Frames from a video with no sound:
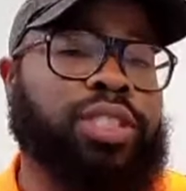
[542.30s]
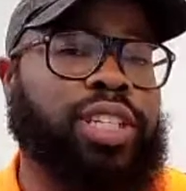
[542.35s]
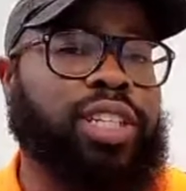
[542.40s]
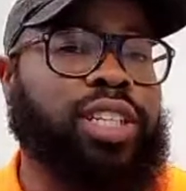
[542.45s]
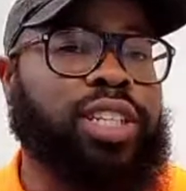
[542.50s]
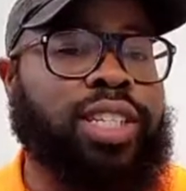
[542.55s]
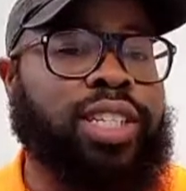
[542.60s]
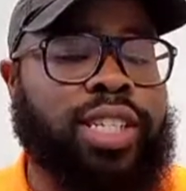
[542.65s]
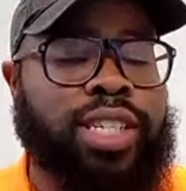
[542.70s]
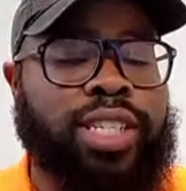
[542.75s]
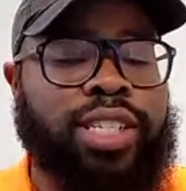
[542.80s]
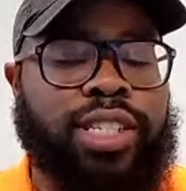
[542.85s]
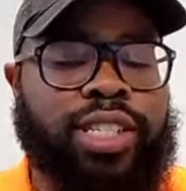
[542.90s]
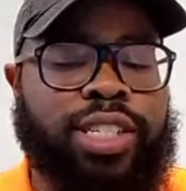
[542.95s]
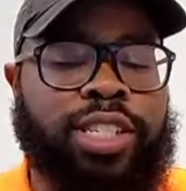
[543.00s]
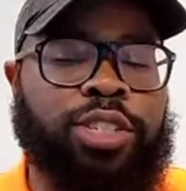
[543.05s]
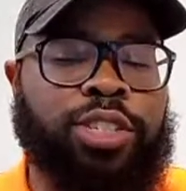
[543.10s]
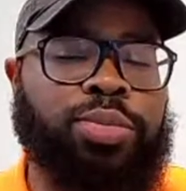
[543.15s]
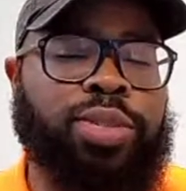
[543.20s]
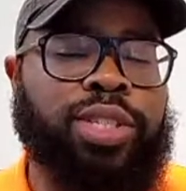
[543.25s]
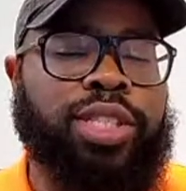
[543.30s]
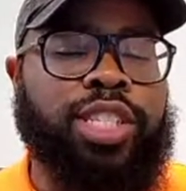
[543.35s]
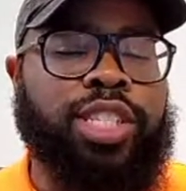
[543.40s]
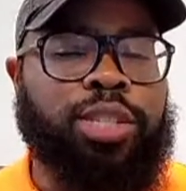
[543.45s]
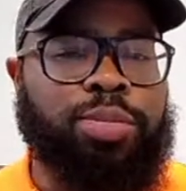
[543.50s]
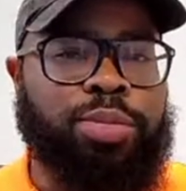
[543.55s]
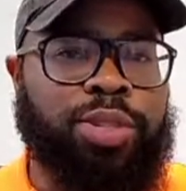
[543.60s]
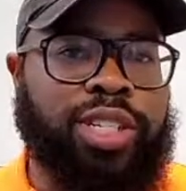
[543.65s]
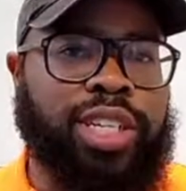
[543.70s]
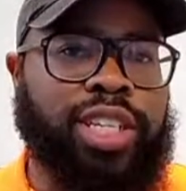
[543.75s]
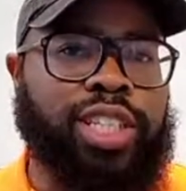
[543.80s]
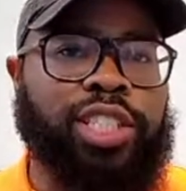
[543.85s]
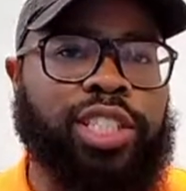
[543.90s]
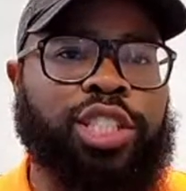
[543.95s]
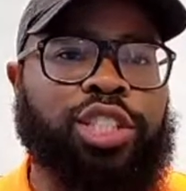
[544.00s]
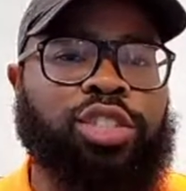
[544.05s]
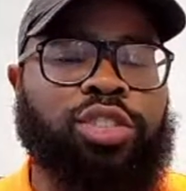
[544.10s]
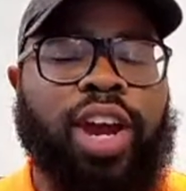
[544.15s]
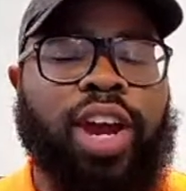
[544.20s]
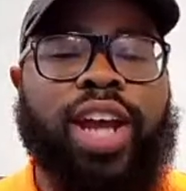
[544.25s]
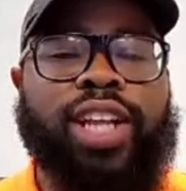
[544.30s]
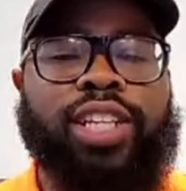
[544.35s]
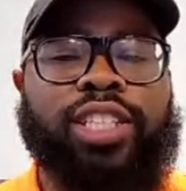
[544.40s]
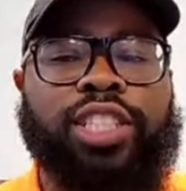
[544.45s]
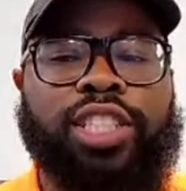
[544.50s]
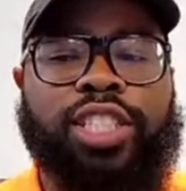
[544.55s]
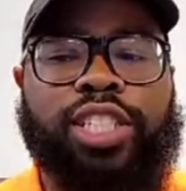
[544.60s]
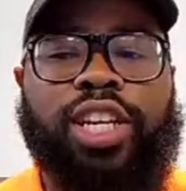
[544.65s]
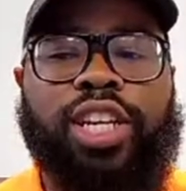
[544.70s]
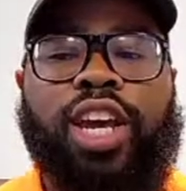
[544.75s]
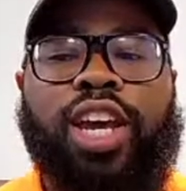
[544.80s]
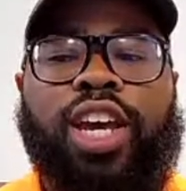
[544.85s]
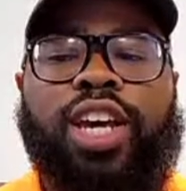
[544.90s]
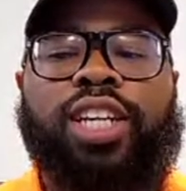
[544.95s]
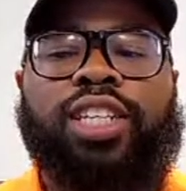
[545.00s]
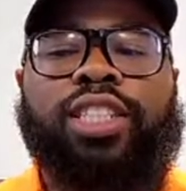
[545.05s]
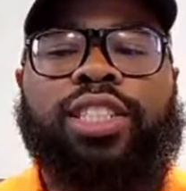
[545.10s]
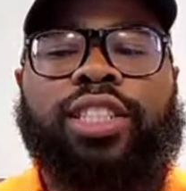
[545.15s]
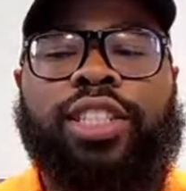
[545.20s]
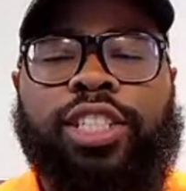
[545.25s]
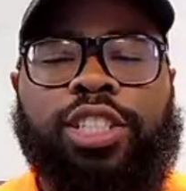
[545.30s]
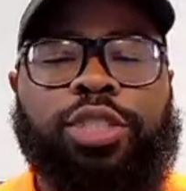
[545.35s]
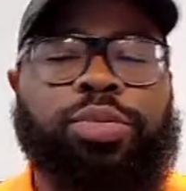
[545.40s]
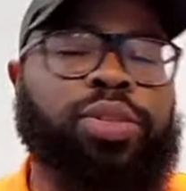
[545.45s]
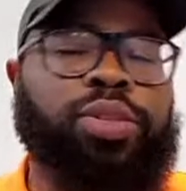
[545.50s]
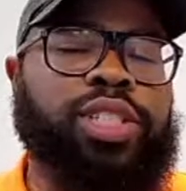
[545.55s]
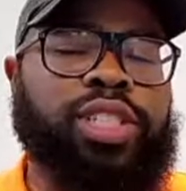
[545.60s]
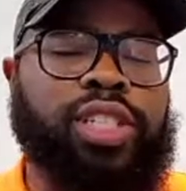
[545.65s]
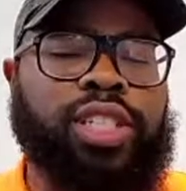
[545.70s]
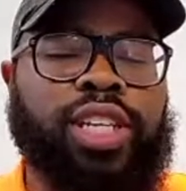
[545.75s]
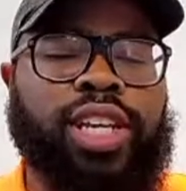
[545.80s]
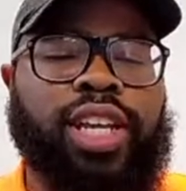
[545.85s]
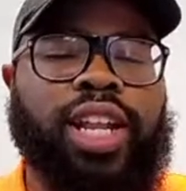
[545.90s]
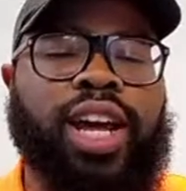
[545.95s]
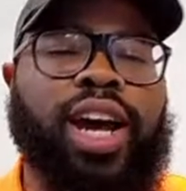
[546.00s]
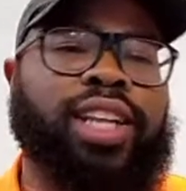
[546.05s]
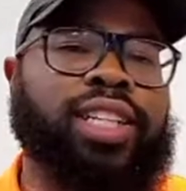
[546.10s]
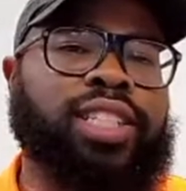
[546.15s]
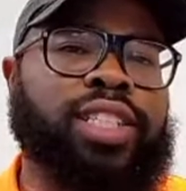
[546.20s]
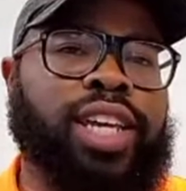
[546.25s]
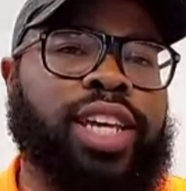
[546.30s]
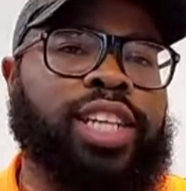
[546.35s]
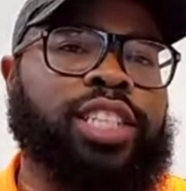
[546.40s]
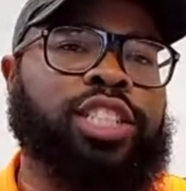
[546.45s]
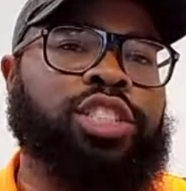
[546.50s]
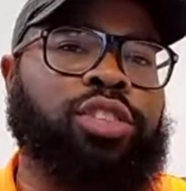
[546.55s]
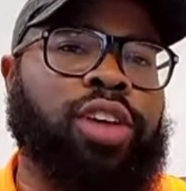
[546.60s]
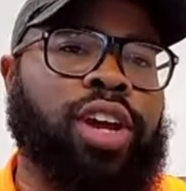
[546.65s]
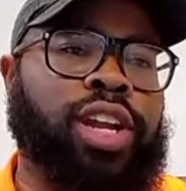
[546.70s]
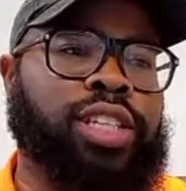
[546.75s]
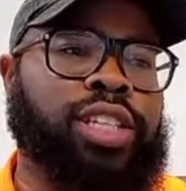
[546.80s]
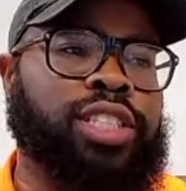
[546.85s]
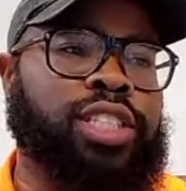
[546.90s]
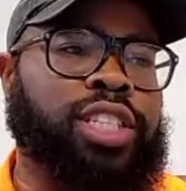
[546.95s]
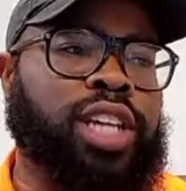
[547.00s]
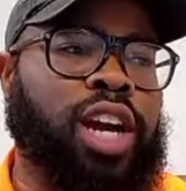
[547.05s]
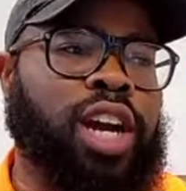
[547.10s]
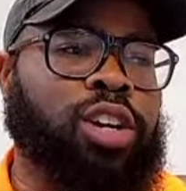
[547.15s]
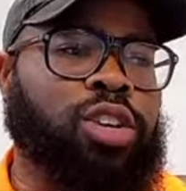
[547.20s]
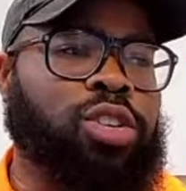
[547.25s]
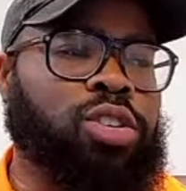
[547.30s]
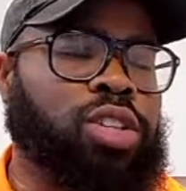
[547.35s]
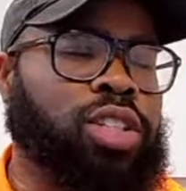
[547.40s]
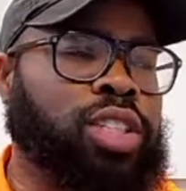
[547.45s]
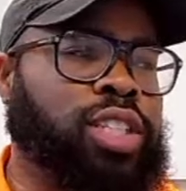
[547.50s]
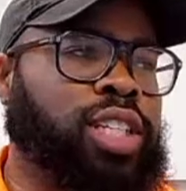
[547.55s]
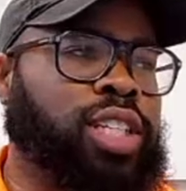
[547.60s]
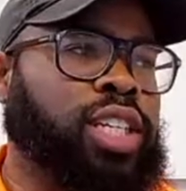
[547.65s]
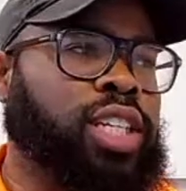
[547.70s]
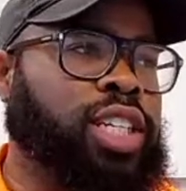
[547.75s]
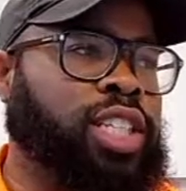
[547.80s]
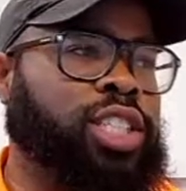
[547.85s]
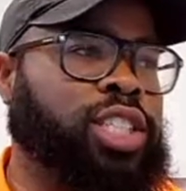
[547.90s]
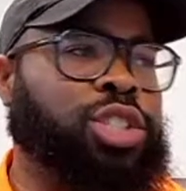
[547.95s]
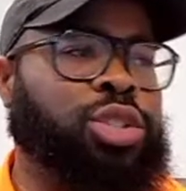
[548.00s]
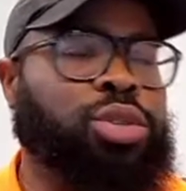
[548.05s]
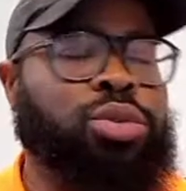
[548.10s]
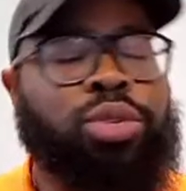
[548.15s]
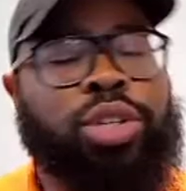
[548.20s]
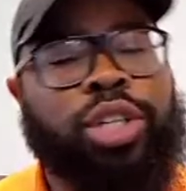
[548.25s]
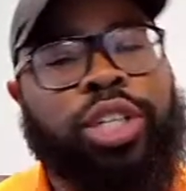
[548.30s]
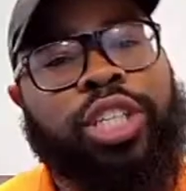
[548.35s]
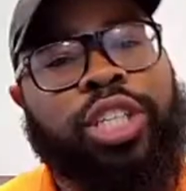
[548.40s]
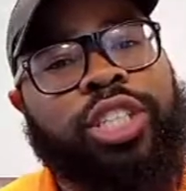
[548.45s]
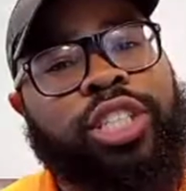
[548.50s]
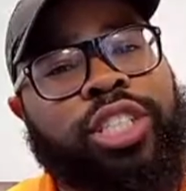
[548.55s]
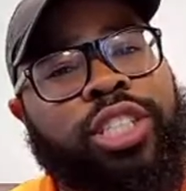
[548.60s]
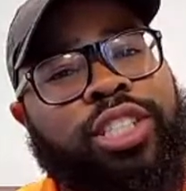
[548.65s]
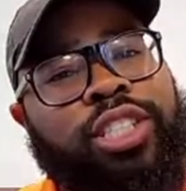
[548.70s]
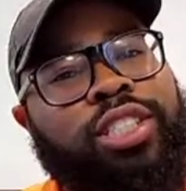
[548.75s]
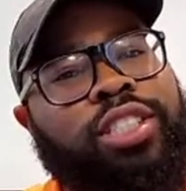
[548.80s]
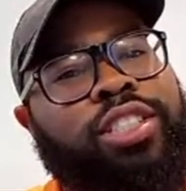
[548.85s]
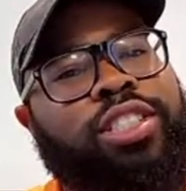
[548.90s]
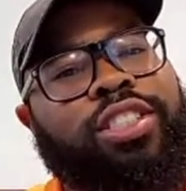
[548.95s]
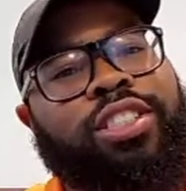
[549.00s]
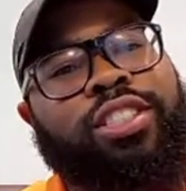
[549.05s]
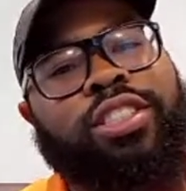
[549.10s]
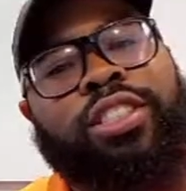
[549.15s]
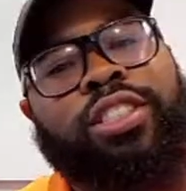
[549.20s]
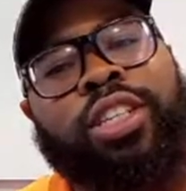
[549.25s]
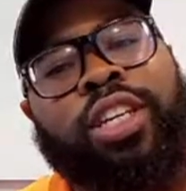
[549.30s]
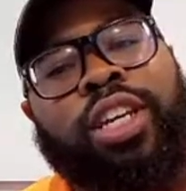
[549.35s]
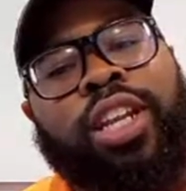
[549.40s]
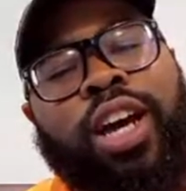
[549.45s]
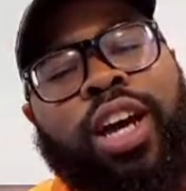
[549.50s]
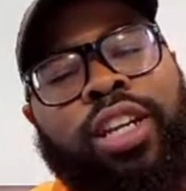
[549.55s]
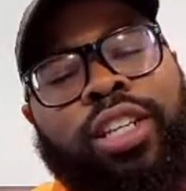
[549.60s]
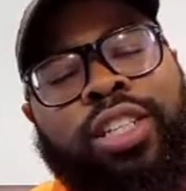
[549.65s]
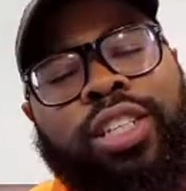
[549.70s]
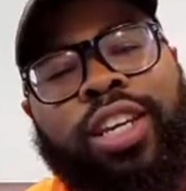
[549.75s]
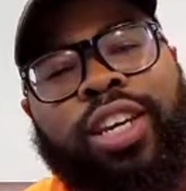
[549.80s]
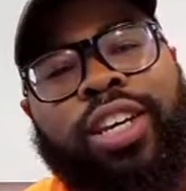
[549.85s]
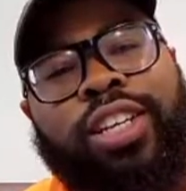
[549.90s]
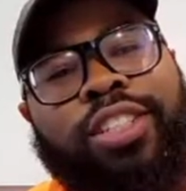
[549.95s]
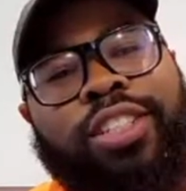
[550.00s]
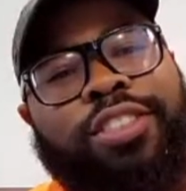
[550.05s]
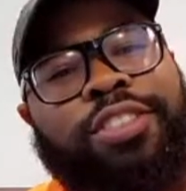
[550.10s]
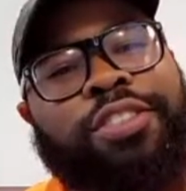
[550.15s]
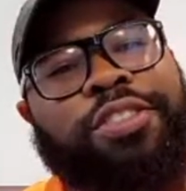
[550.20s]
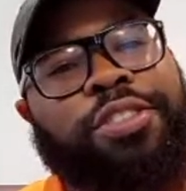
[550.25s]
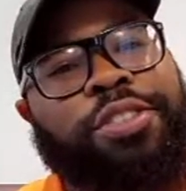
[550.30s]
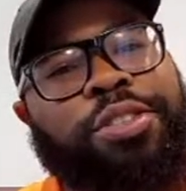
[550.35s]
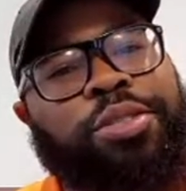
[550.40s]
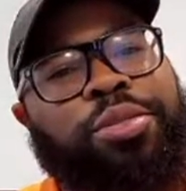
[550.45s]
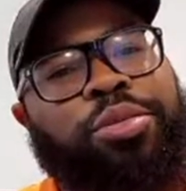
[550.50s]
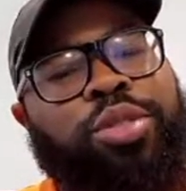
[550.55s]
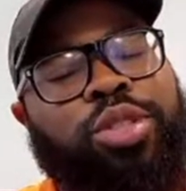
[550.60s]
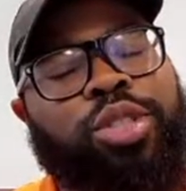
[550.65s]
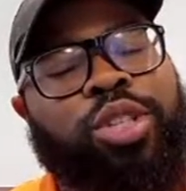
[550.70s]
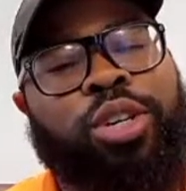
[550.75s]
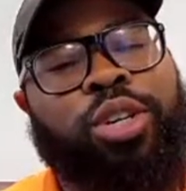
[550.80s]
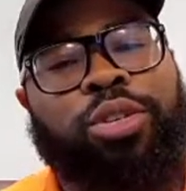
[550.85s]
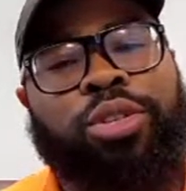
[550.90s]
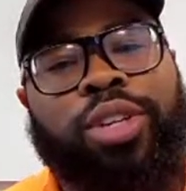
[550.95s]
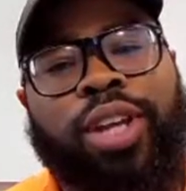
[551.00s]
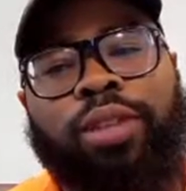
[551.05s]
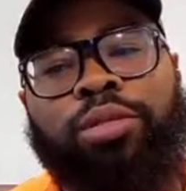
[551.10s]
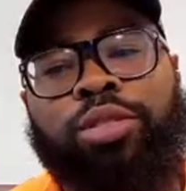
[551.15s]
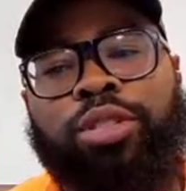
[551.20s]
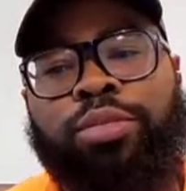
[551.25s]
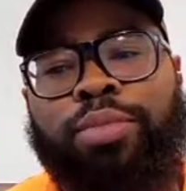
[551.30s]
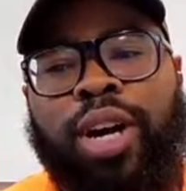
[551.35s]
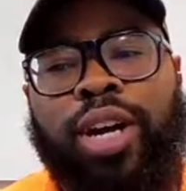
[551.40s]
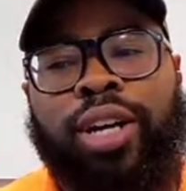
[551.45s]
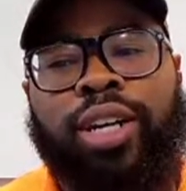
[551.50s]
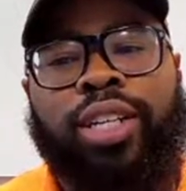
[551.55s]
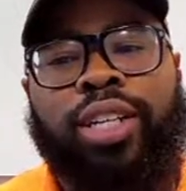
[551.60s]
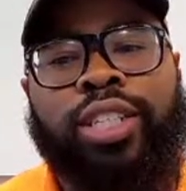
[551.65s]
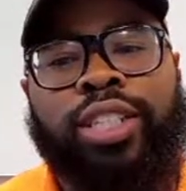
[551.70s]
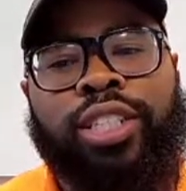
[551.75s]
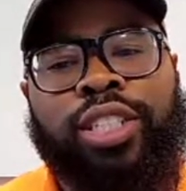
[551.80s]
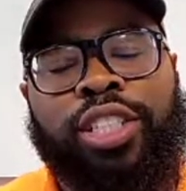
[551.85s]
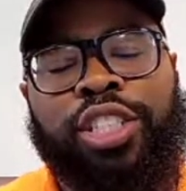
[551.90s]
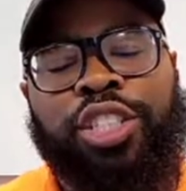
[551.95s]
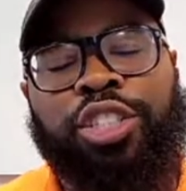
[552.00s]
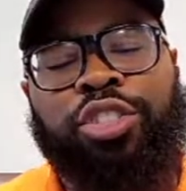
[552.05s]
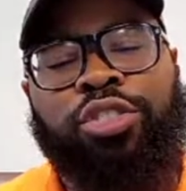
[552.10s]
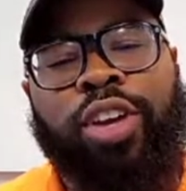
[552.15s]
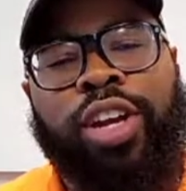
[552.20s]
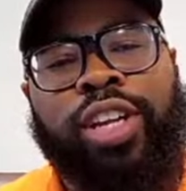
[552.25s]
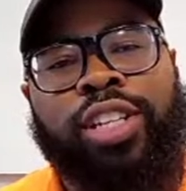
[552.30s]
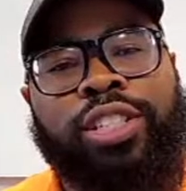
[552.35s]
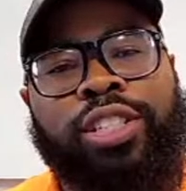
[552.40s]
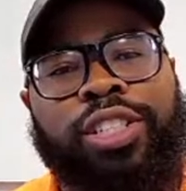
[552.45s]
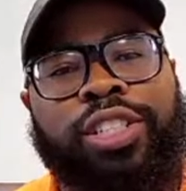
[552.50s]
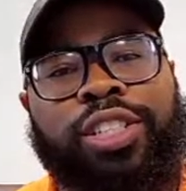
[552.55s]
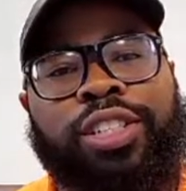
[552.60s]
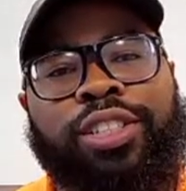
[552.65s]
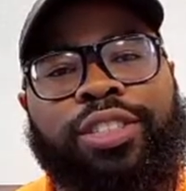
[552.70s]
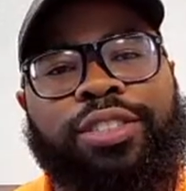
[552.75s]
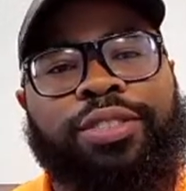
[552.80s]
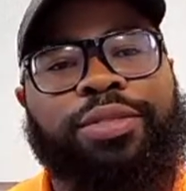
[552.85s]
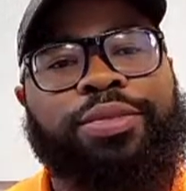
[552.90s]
particular instance with this particular strategy, this was a get out of debt strategy. I call it doing good, get out of debt. So that was my good strategy.